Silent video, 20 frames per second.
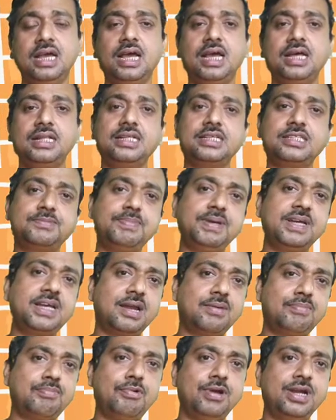the
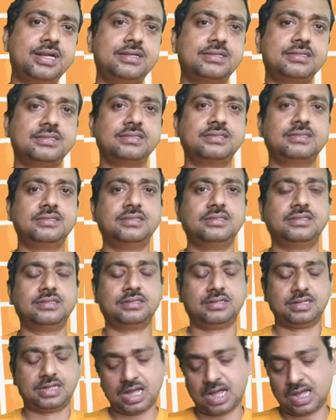speaker poet
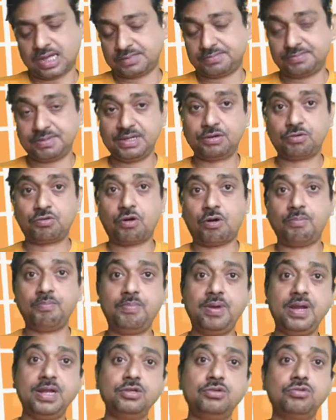has been
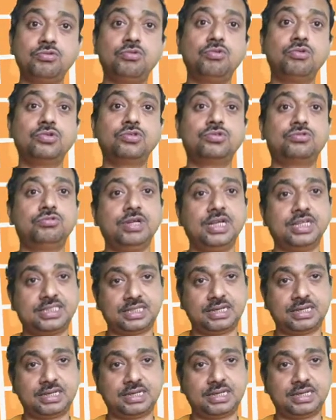compelled to go through a